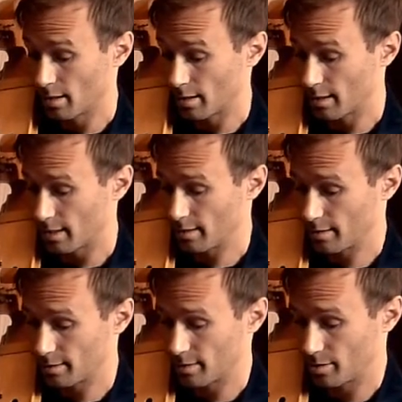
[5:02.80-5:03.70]

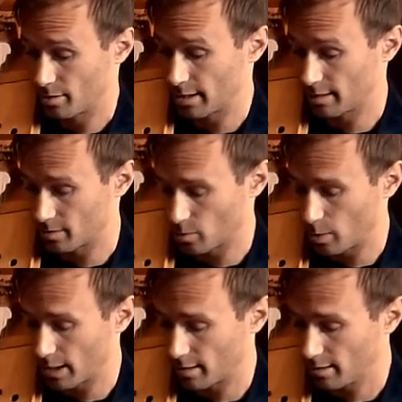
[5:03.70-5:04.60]
colored strings as
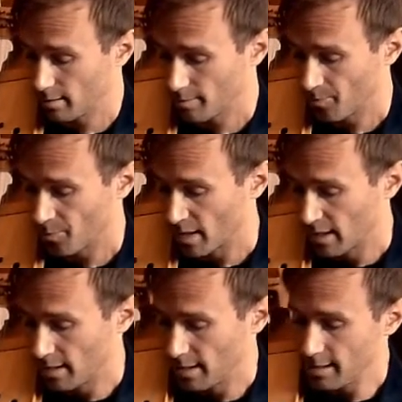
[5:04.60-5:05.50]
well.
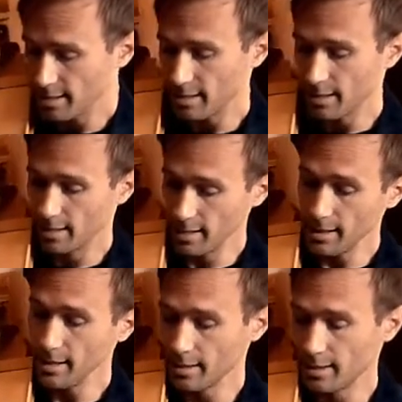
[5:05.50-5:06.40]
This
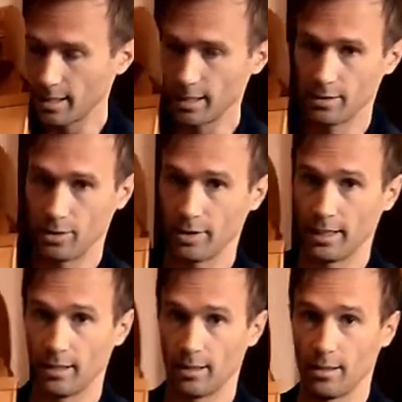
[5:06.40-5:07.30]
is the
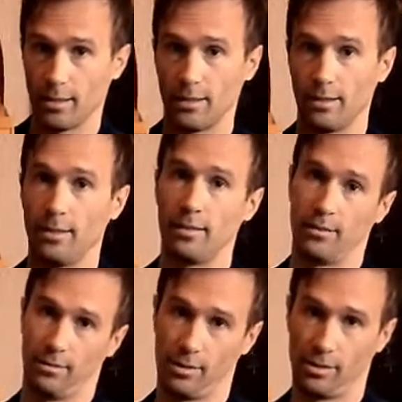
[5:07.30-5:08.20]
diatonic
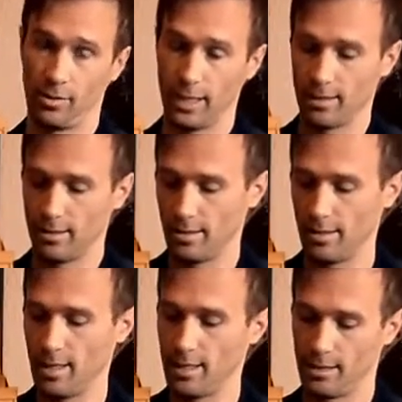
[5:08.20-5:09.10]
string
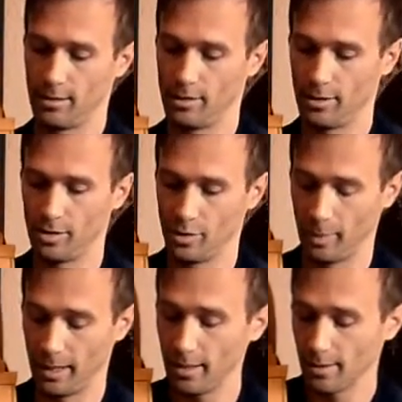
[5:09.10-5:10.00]
line, so to
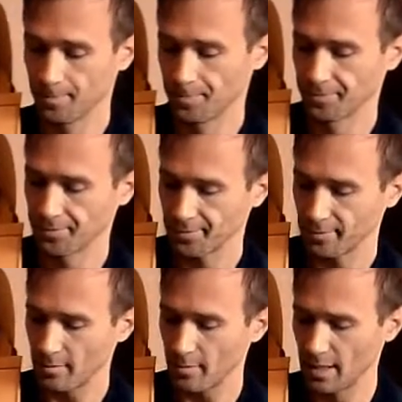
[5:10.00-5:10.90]
speak.
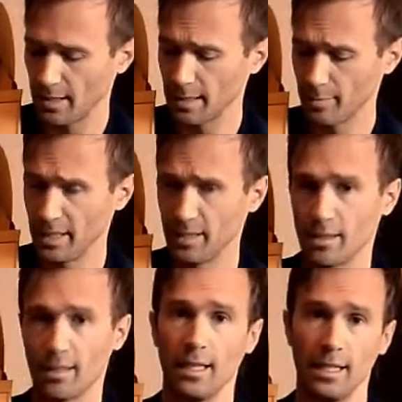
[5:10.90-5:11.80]
That
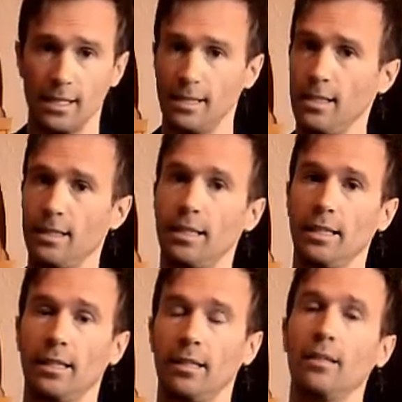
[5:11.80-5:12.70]
means C, D,
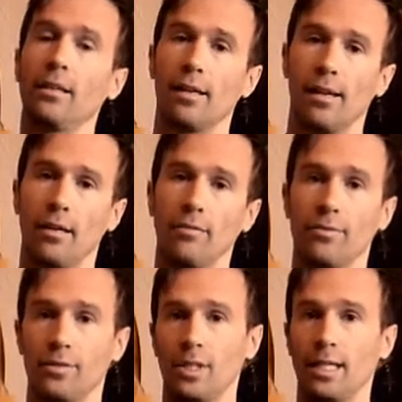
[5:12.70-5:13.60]
E,
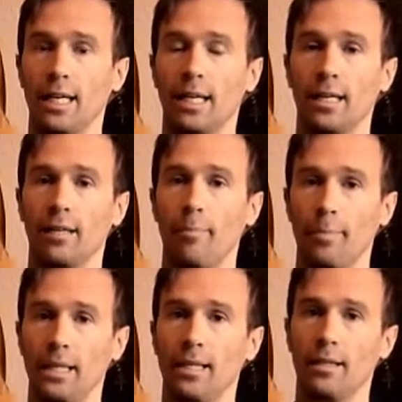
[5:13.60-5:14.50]
F, G, A,
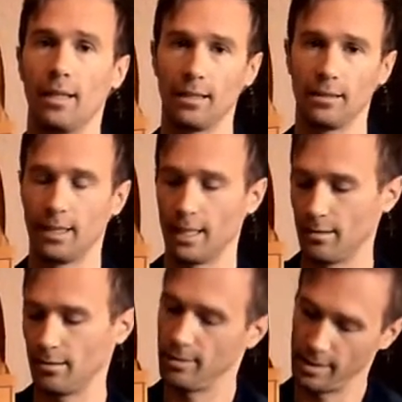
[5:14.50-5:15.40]
B, and
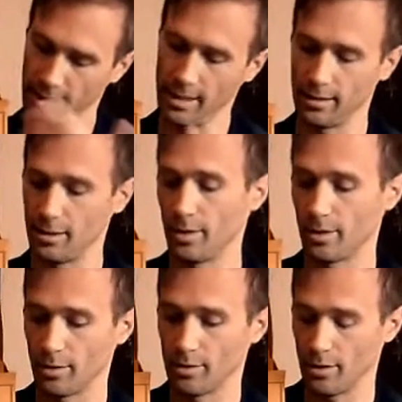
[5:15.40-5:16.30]
again C, and so
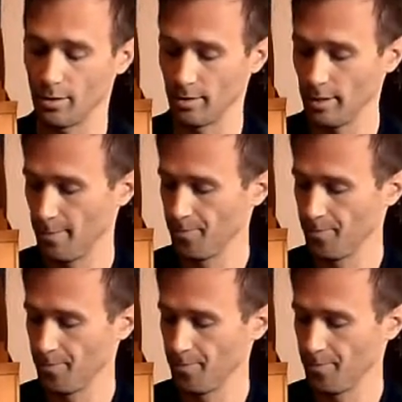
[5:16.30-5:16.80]
it goes on.